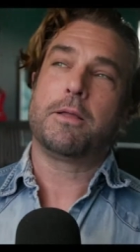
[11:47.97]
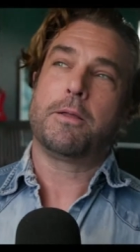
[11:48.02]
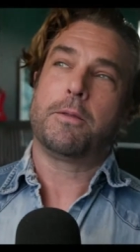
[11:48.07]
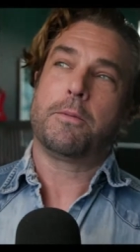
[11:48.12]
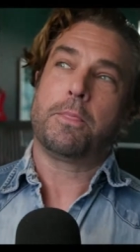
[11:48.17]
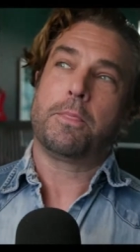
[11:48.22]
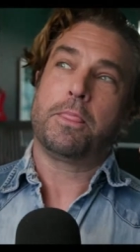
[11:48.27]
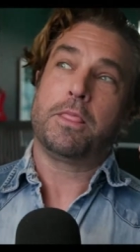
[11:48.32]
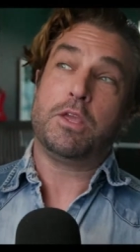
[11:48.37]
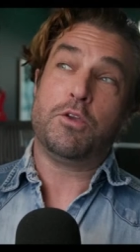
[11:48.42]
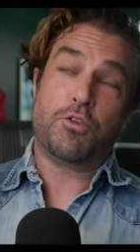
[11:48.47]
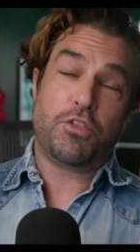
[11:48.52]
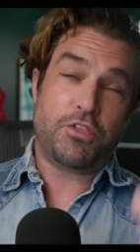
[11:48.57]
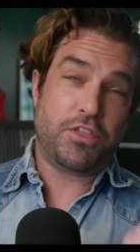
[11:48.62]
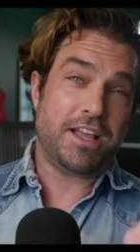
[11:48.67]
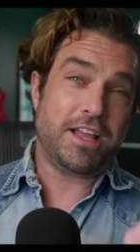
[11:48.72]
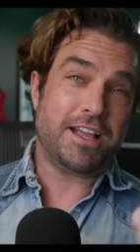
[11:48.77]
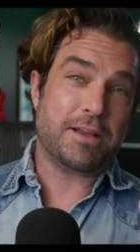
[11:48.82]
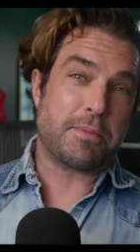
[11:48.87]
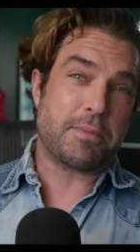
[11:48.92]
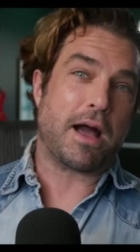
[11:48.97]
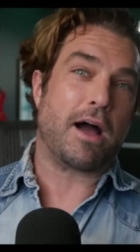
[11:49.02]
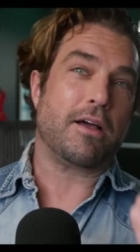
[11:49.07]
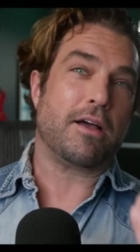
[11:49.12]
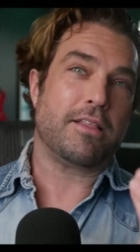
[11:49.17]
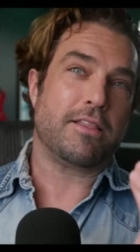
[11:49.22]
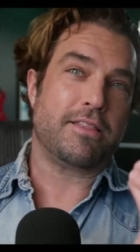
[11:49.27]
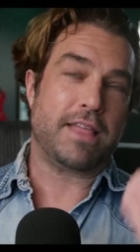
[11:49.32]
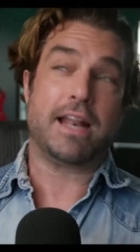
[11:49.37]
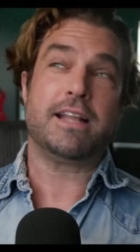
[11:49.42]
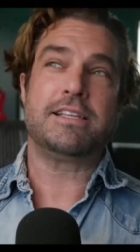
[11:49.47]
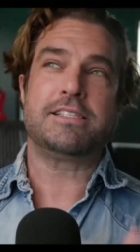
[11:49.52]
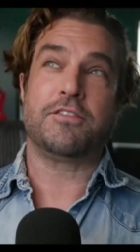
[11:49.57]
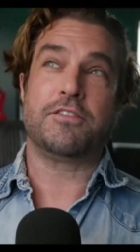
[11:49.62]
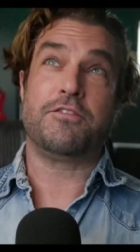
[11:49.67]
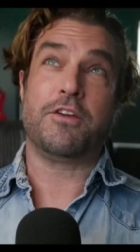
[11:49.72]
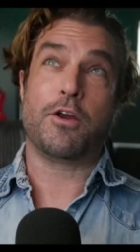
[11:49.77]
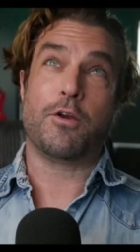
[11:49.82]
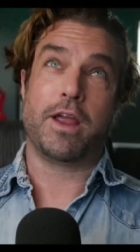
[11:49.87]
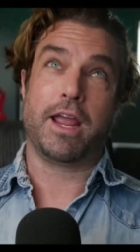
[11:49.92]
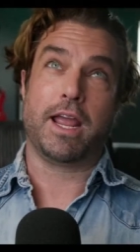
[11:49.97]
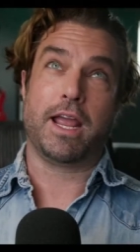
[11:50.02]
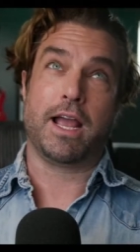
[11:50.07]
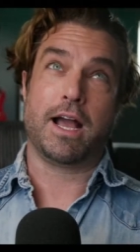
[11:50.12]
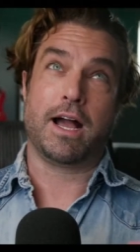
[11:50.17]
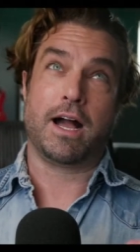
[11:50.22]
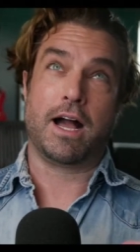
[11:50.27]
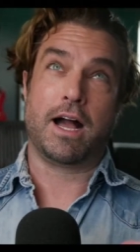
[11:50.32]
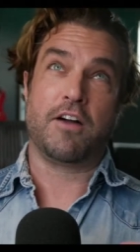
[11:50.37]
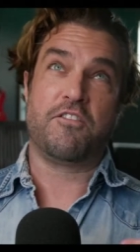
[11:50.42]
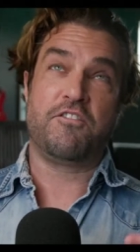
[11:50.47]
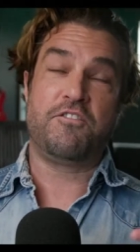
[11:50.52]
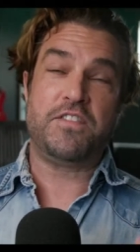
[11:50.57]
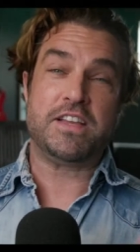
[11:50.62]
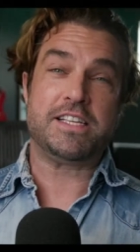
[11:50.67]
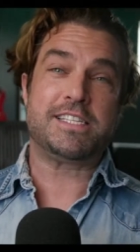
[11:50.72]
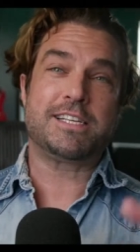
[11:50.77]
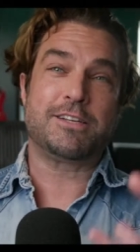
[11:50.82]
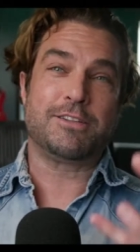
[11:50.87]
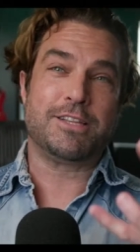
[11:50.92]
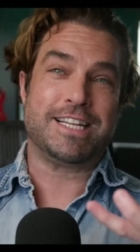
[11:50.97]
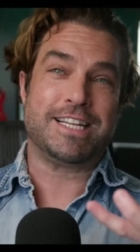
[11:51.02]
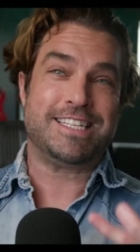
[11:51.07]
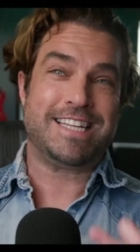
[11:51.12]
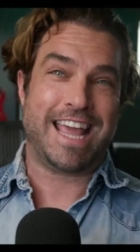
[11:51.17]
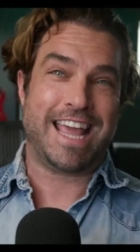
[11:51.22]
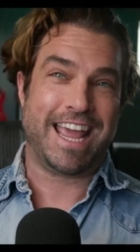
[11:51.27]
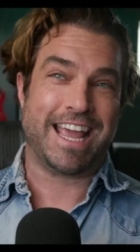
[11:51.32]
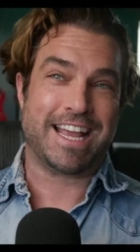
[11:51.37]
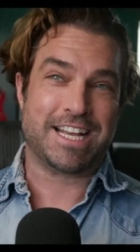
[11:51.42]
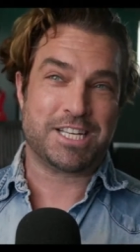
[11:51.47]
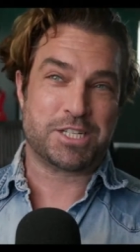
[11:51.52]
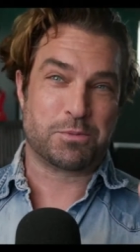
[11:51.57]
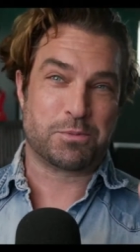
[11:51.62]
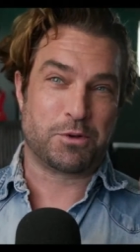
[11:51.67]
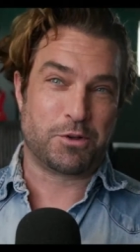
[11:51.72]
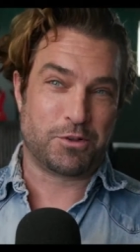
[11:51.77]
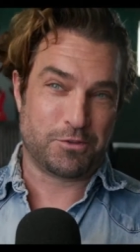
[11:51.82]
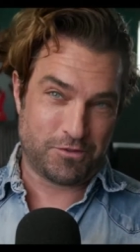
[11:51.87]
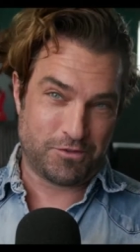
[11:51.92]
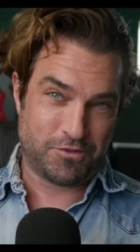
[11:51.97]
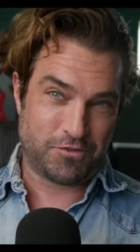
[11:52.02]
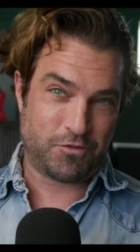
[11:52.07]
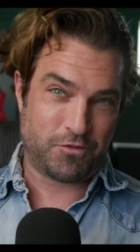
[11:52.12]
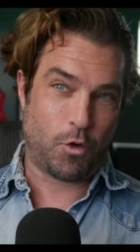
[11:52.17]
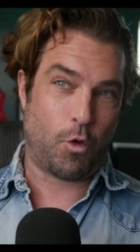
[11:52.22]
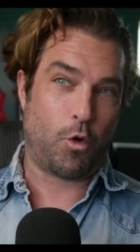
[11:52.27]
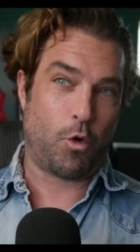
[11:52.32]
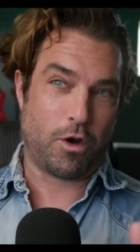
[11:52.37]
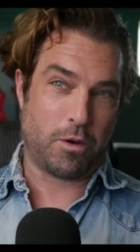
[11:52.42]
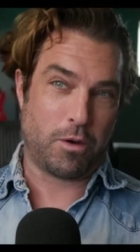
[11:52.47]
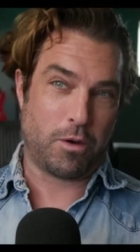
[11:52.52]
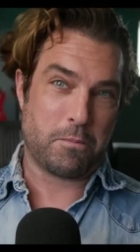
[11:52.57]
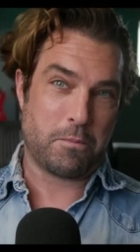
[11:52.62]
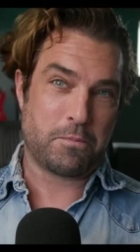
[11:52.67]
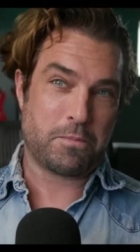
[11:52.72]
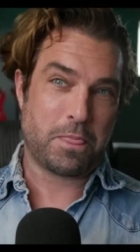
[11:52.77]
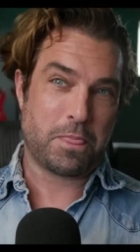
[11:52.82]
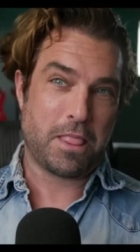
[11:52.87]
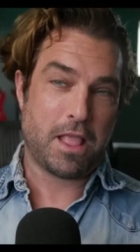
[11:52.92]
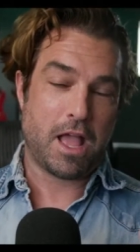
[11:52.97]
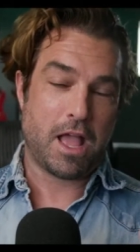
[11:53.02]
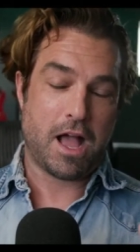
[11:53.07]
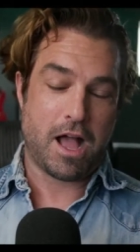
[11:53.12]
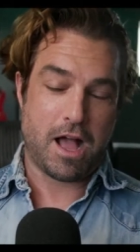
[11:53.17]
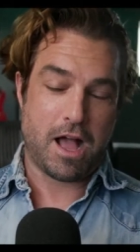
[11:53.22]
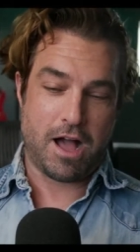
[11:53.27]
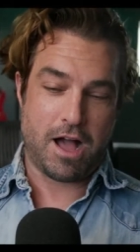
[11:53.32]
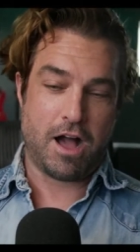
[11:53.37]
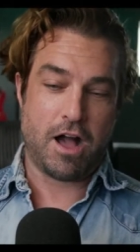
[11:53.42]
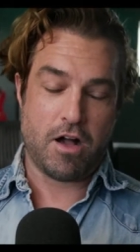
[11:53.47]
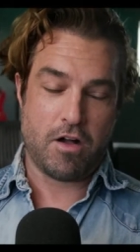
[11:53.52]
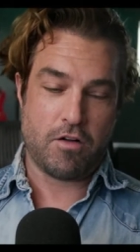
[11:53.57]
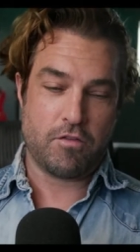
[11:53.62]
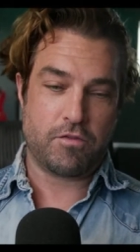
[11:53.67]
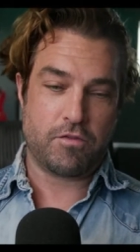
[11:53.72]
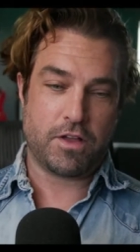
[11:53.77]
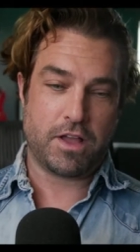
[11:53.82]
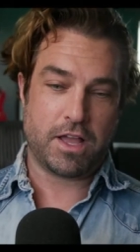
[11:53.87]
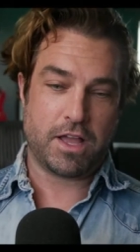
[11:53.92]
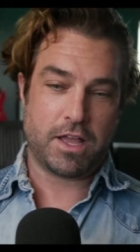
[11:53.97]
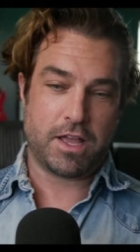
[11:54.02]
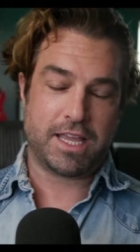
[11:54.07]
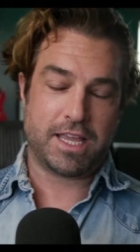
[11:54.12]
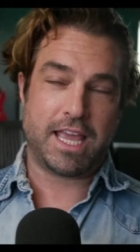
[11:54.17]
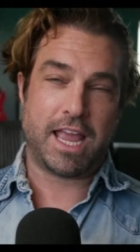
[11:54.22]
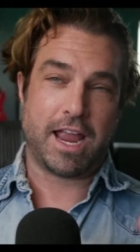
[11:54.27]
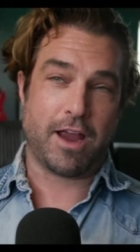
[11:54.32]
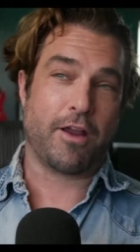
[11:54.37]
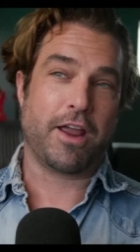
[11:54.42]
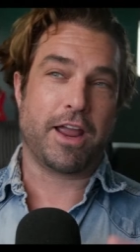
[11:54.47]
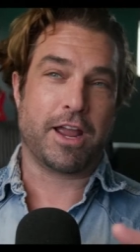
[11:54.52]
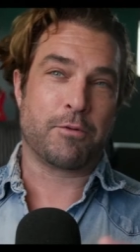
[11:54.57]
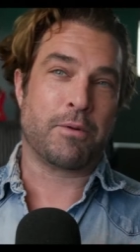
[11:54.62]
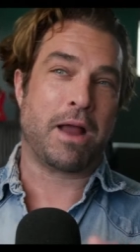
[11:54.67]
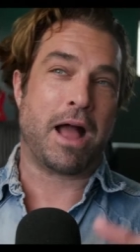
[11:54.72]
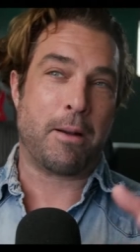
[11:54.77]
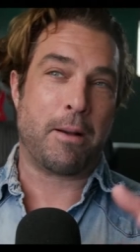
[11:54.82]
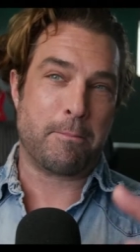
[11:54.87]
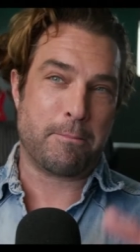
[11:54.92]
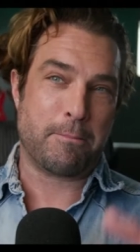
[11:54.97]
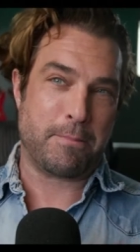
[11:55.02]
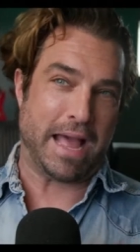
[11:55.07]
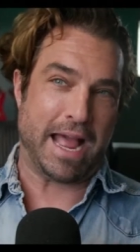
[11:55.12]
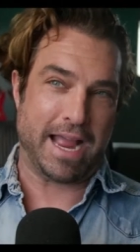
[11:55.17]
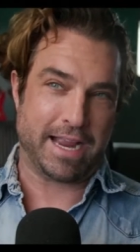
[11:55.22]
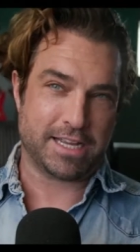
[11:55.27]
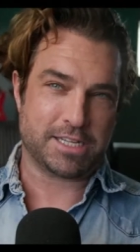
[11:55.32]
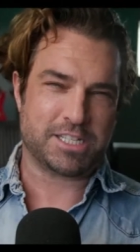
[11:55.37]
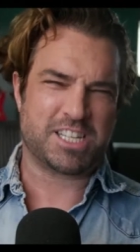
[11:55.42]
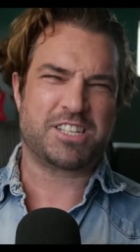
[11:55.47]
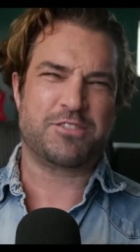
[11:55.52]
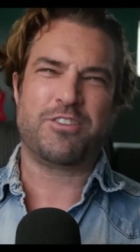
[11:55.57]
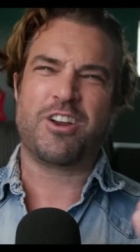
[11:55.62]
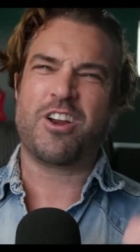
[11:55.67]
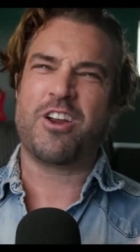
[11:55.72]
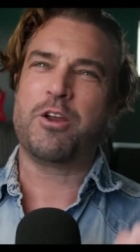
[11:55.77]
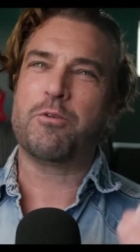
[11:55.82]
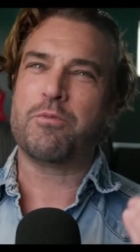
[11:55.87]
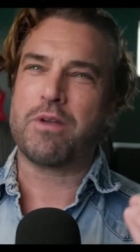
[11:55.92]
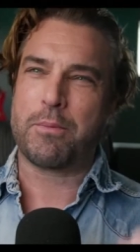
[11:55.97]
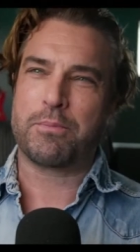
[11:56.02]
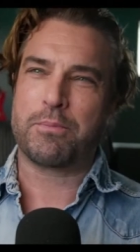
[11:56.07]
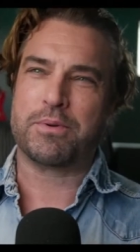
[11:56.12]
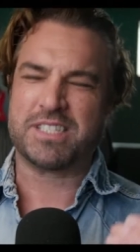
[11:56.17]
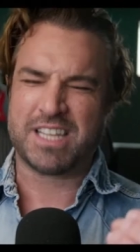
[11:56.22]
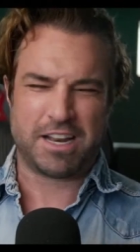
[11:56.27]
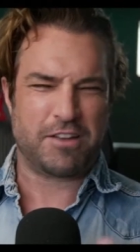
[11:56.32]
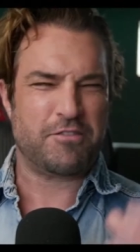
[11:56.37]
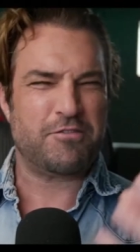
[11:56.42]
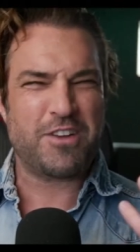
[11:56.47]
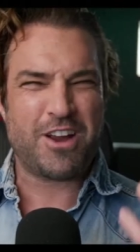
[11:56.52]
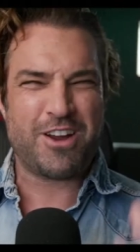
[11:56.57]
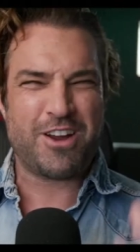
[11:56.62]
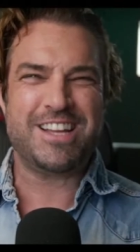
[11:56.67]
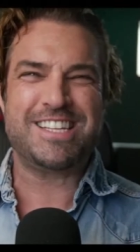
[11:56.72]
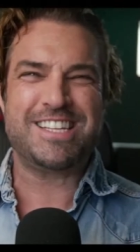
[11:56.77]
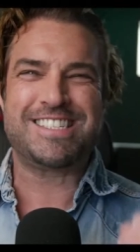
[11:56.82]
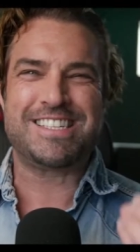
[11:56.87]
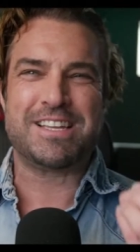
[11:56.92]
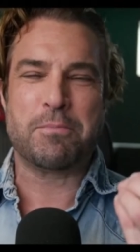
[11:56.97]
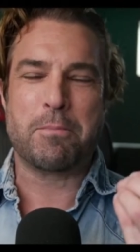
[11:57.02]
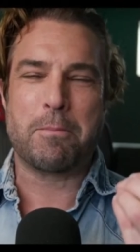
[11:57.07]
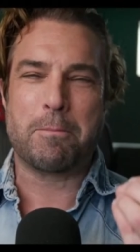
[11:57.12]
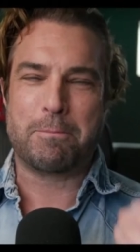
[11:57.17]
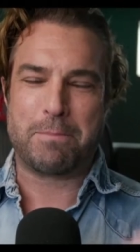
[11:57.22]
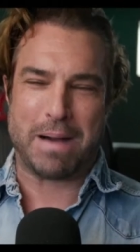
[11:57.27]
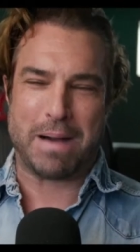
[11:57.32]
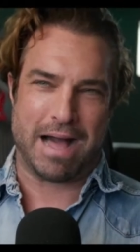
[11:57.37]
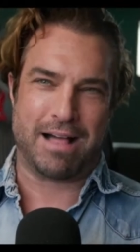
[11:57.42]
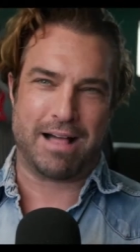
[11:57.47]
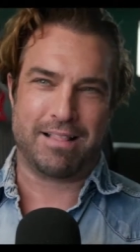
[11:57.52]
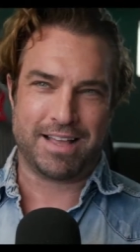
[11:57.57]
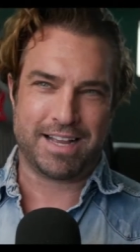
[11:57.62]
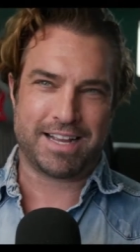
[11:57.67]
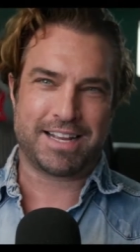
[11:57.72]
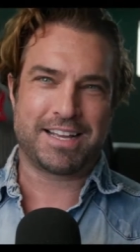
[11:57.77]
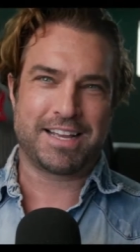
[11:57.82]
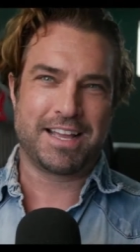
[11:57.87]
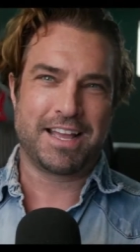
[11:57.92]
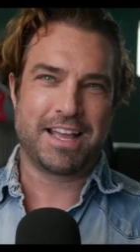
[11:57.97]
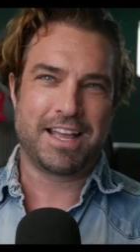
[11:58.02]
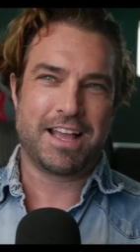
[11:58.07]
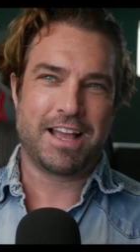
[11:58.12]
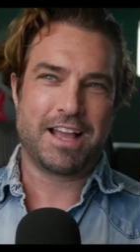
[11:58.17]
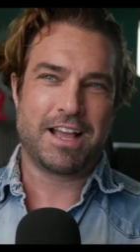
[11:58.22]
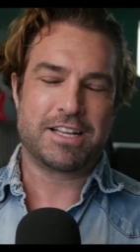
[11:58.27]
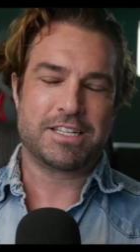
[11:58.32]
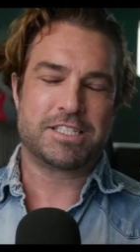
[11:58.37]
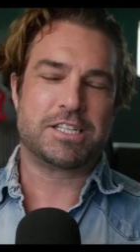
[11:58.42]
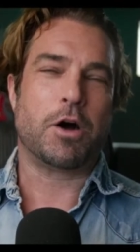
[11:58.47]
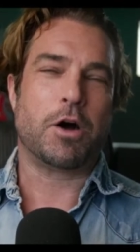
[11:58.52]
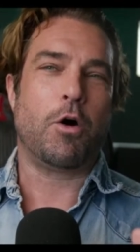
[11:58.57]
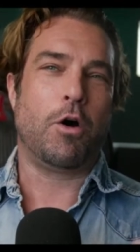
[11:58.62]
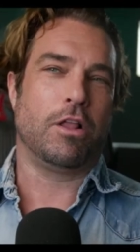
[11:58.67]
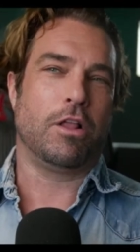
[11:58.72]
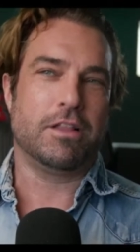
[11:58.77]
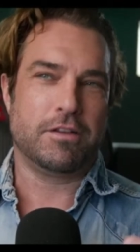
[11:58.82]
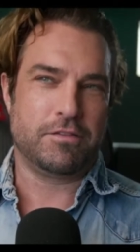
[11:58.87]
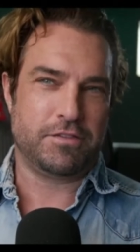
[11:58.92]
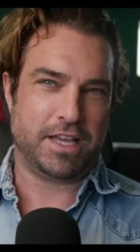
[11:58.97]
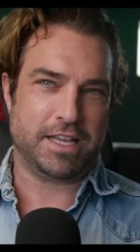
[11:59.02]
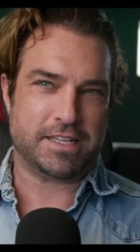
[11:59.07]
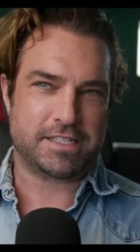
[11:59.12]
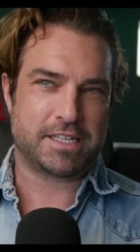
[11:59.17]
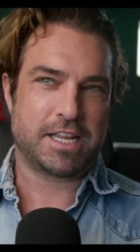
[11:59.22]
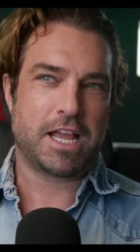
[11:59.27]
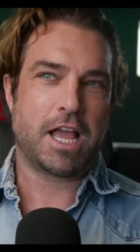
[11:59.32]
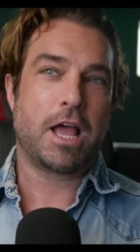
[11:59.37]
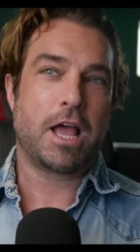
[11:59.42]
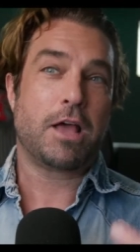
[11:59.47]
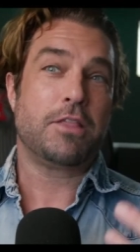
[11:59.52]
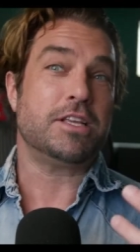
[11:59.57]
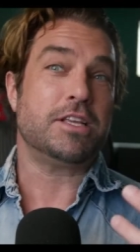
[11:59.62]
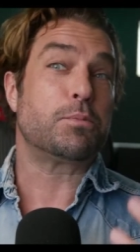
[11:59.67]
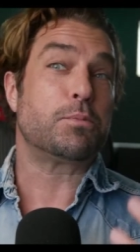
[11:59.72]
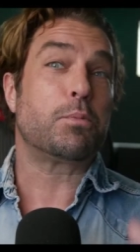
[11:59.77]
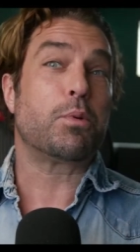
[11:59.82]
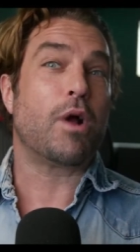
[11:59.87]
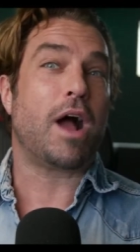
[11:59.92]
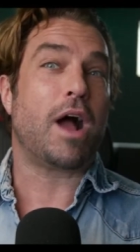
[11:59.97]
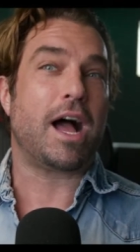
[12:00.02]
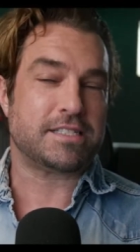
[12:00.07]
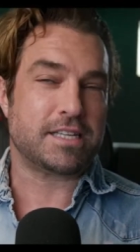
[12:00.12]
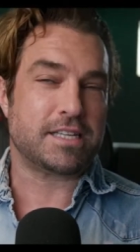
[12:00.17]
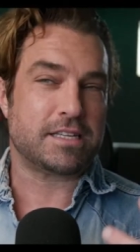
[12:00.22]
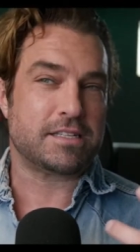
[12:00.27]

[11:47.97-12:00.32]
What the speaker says: you think about that is a very physical and tangible form of carrying around baggage. It's very representative, very symbolic to all of this process of